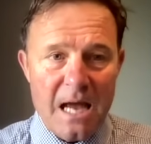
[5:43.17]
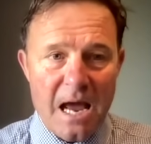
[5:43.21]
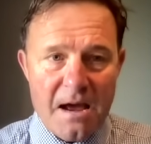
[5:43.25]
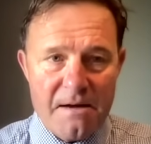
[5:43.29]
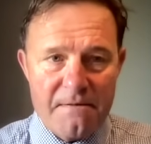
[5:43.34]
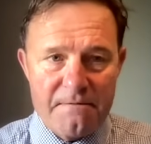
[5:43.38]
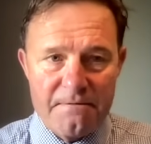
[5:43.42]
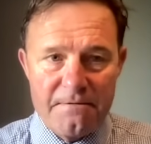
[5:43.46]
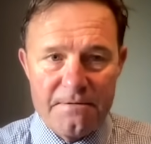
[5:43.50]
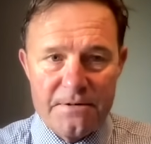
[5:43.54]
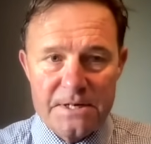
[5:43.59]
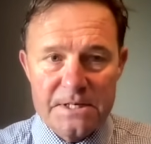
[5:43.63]

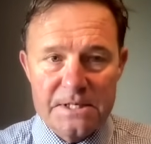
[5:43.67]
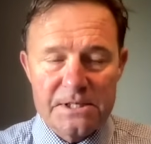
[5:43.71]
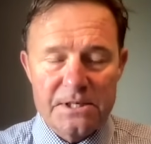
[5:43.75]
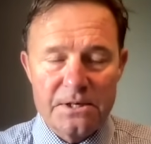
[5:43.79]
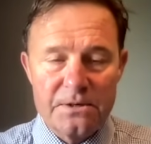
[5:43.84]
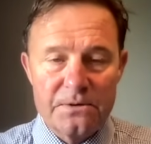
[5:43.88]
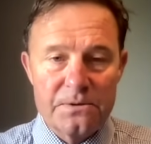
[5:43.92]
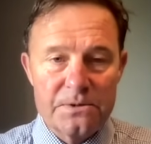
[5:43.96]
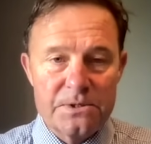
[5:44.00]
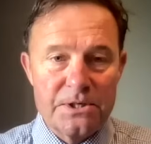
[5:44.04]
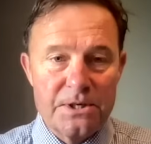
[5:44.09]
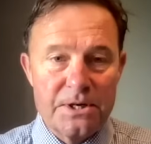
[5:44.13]
Every
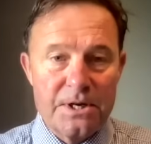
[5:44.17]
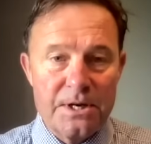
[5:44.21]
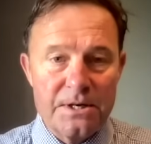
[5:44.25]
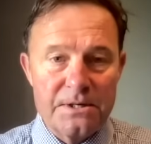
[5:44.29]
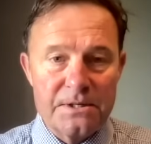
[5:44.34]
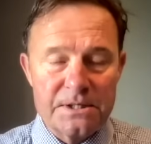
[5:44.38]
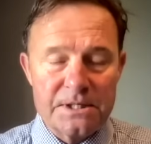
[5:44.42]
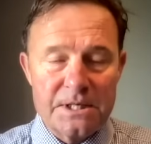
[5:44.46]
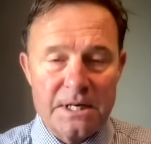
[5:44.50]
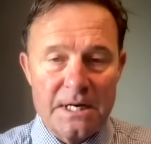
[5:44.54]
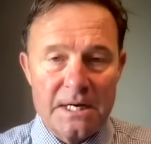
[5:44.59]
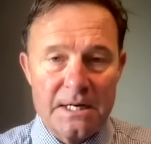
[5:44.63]
soldier
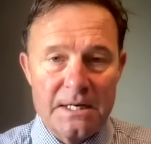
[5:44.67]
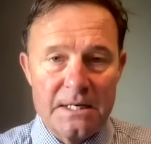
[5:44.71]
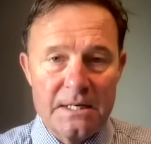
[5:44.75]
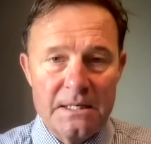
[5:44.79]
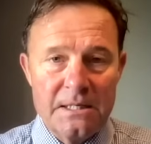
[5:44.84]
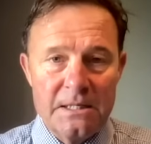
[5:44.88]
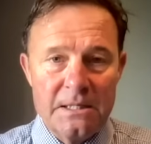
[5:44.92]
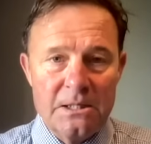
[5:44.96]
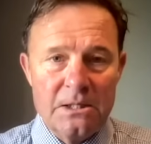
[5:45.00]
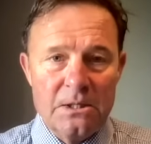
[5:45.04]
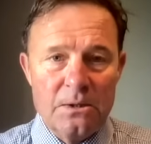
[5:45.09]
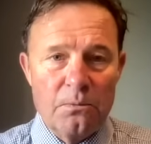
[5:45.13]
knows that.
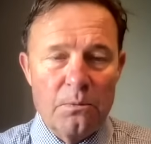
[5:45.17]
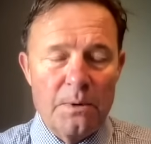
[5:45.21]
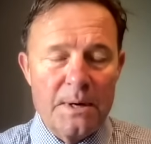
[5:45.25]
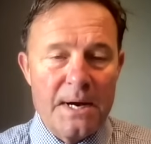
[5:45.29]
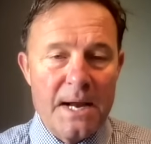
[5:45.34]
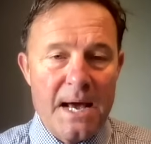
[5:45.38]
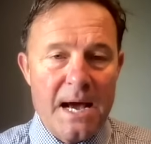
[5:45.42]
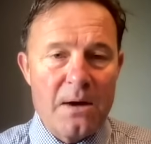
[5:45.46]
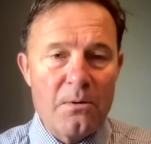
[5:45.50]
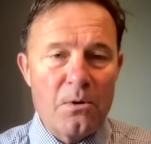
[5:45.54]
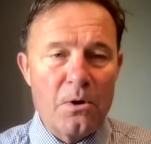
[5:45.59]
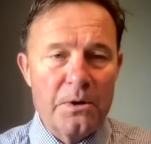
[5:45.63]
We're
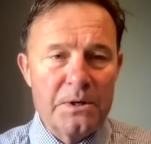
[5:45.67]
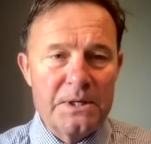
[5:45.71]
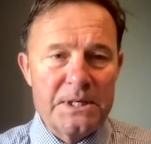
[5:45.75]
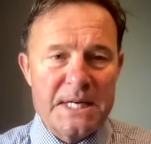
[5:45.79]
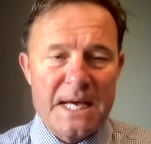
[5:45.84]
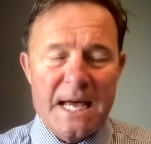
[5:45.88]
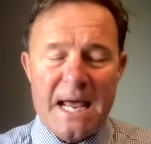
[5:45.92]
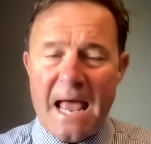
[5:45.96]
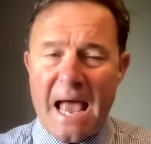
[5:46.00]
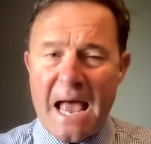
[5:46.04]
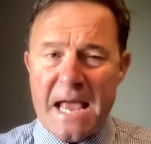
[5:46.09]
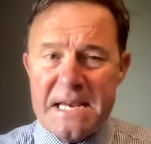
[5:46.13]
now on
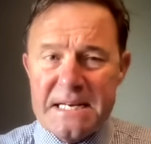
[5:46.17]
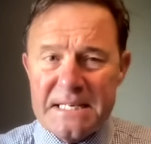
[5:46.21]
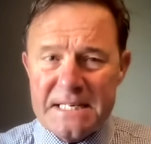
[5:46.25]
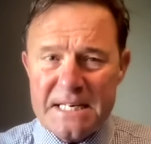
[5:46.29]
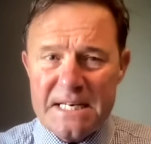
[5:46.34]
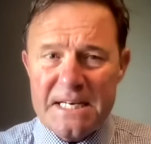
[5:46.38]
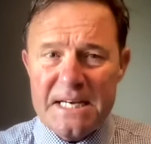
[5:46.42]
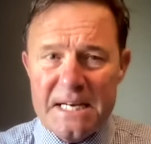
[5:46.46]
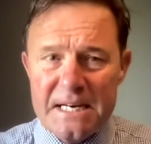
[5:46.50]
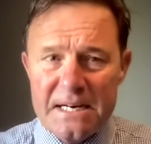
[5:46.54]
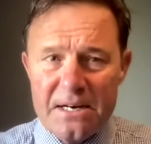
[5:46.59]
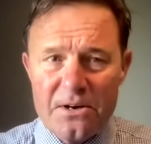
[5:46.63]
day
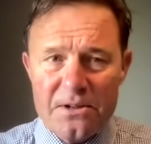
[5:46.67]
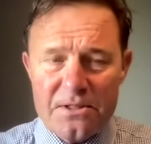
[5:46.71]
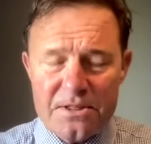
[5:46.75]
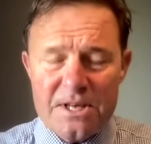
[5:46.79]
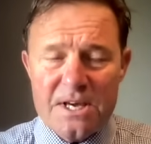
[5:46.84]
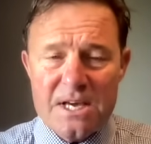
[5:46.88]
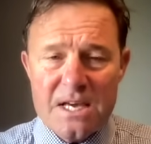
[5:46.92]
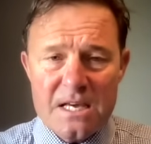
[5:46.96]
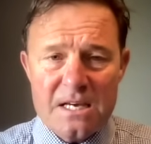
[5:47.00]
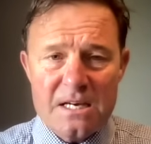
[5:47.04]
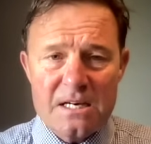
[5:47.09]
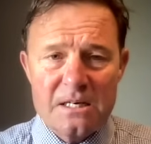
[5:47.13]
18, I
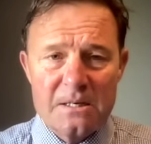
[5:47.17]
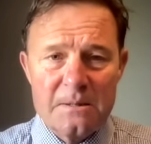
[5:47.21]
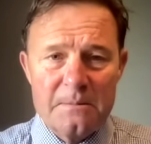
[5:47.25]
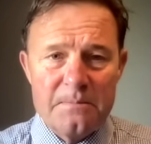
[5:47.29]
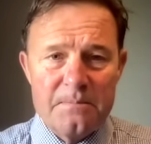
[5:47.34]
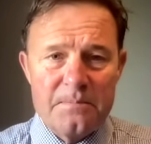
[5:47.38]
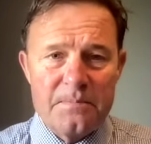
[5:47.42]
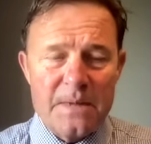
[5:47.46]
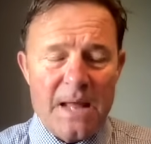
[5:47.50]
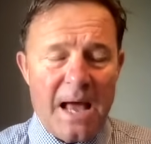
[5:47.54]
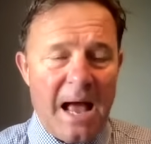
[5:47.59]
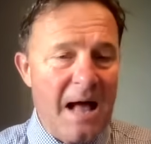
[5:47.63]
think,
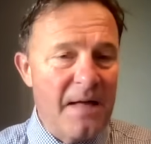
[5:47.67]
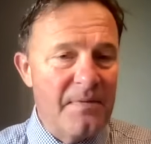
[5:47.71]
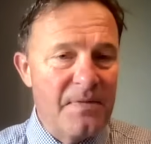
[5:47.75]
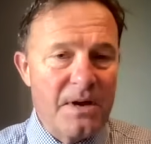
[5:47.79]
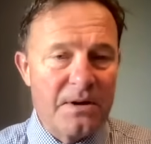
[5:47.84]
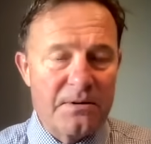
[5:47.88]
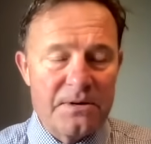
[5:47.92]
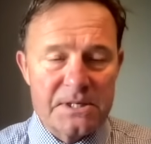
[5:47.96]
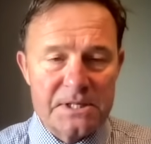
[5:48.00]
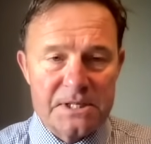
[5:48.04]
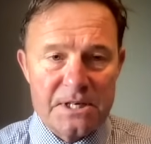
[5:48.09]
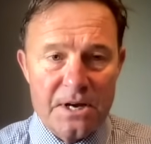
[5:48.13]
and
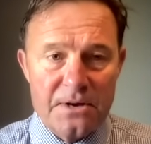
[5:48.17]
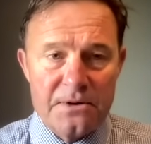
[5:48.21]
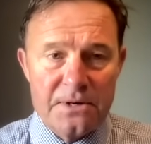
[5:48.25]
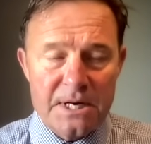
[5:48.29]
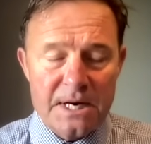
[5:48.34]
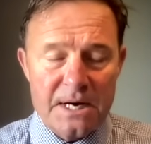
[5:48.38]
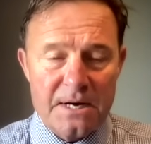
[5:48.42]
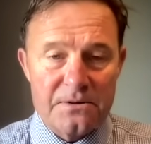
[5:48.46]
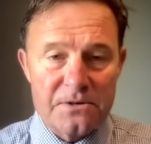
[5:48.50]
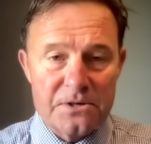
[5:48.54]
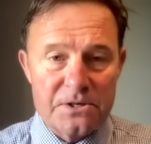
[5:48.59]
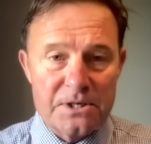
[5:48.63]
there is no
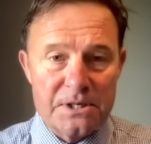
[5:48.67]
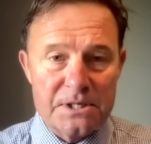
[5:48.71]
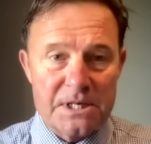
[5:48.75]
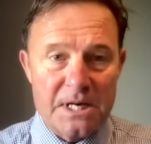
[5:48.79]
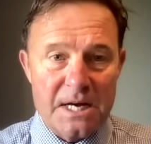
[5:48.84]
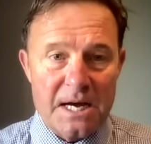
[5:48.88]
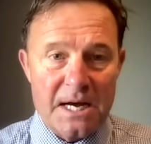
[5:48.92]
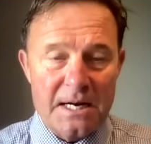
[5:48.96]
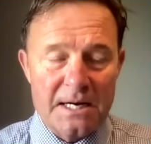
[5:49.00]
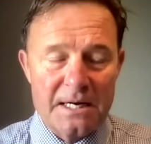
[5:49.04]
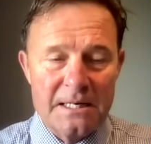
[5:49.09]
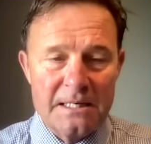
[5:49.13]

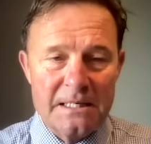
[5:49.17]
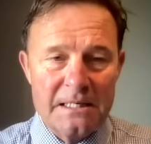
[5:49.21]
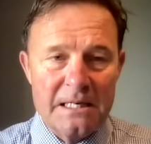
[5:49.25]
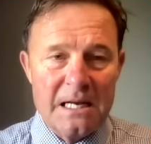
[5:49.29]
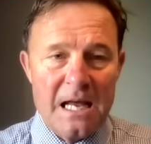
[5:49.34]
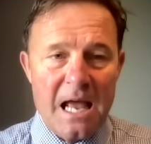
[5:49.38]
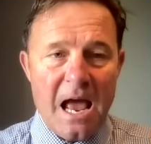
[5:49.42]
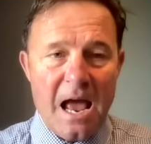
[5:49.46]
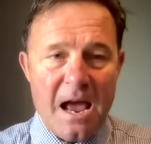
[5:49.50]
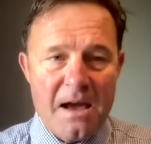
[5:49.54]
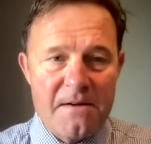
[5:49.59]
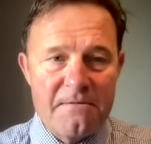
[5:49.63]
counterattack.
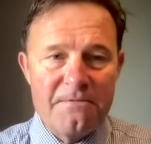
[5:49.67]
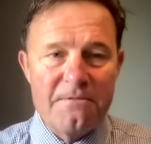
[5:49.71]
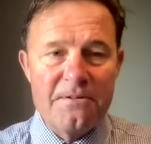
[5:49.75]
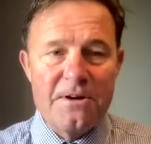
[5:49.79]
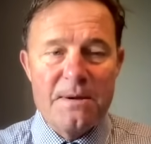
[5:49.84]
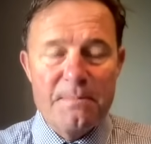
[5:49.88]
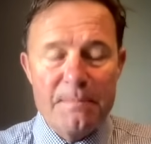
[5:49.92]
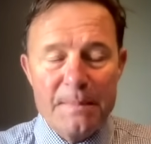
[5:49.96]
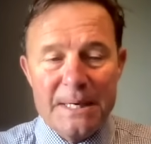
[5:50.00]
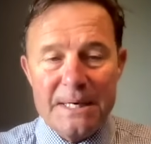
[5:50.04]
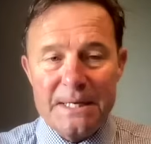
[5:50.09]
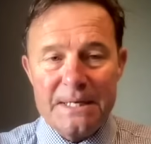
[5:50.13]

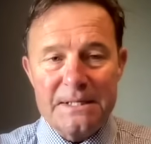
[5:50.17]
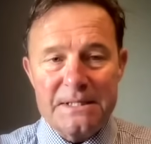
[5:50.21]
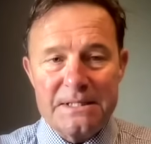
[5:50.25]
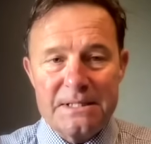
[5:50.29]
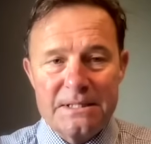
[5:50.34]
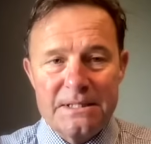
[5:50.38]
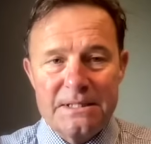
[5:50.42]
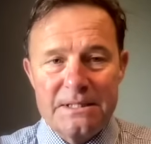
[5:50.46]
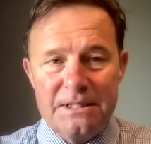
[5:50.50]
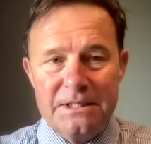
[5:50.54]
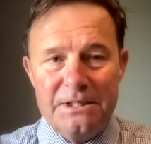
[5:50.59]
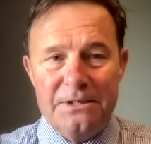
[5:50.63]
Every
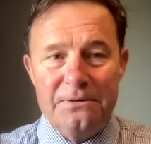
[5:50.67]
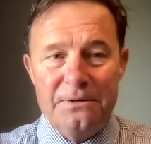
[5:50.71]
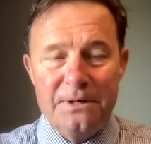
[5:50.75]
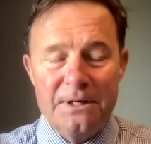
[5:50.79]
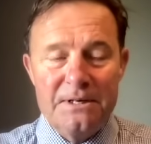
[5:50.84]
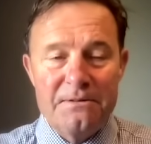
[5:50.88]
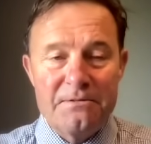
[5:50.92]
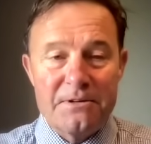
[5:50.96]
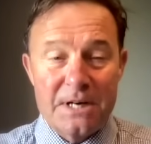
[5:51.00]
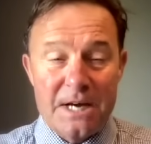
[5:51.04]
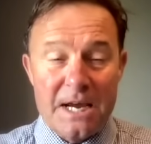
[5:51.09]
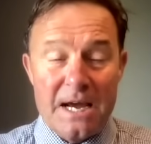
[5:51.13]
minute you
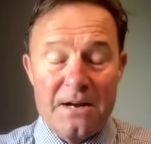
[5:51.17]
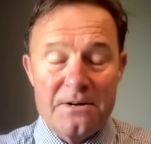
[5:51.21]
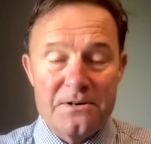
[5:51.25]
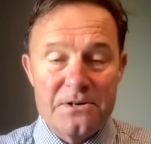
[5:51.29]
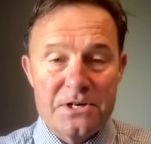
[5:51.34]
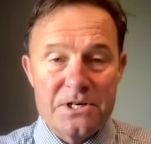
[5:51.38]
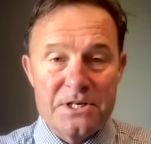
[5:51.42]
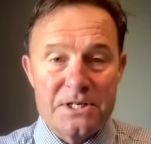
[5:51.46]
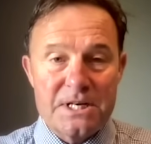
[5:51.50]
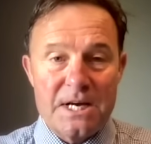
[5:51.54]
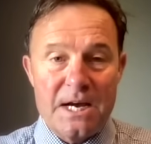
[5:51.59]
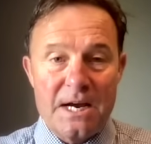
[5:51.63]
leave a
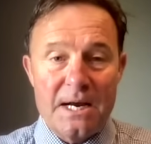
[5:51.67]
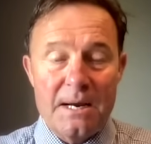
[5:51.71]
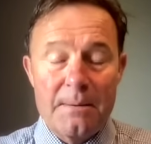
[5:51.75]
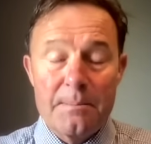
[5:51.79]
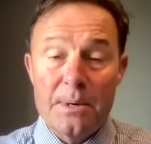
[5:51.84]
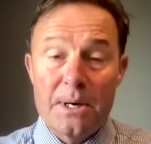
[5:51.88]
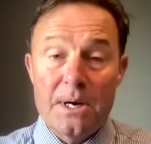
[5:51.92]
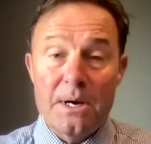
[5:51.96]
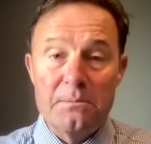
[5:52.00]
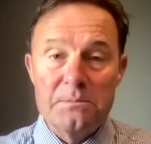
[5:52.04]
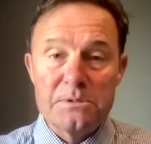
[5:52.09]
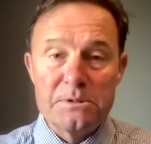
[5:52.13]
counterattack, it
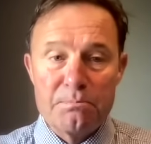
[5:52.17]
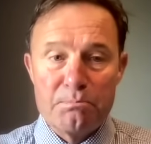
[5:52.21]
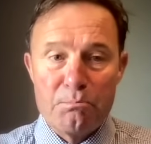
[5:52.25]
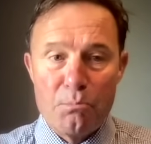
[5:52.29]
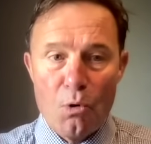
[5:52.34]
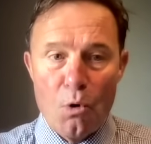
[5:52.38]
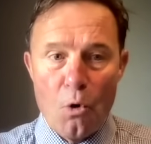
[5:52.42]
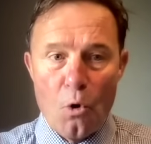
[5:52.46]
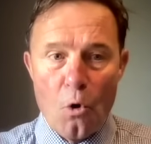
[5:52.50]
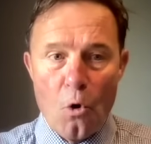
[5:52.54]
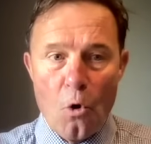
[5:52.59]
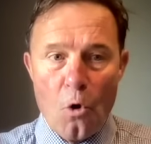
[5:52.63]
becomes
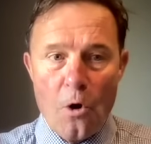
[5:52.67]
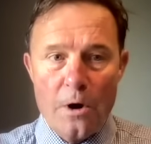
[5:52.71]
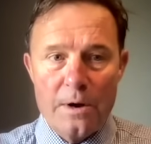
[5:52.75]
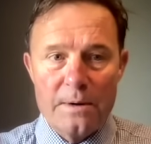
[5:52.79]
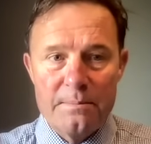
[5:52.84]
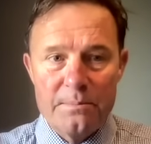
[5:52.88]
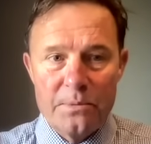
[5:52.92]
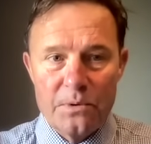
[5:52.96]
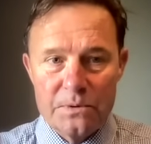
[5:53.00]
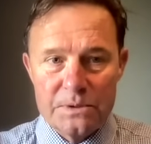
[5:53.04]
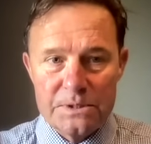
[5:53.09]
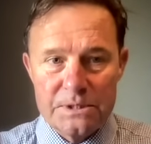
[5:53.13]
more
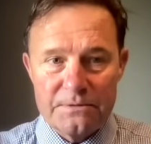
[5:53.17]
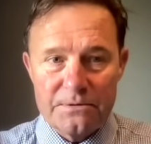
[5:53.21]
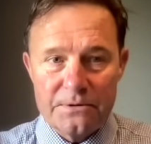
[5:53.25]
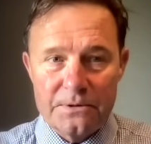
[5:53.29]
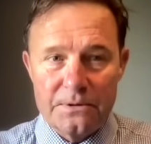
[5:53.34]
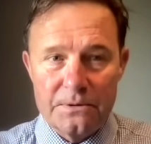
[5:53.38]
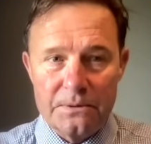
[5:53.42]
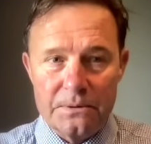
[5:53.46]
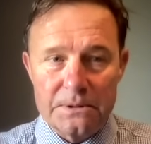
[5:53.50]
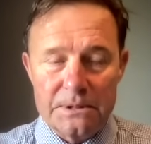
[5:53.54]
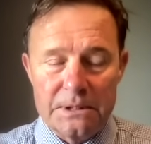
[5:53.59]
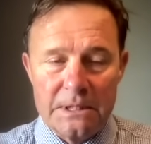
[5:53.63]
and more
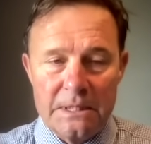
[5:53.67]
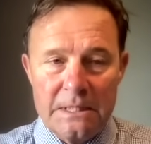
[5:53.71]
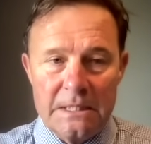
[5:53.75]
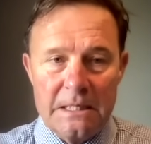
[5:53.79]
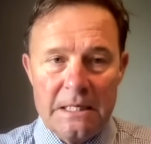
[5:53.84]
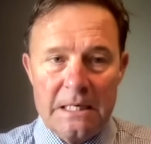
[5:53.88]
difficult.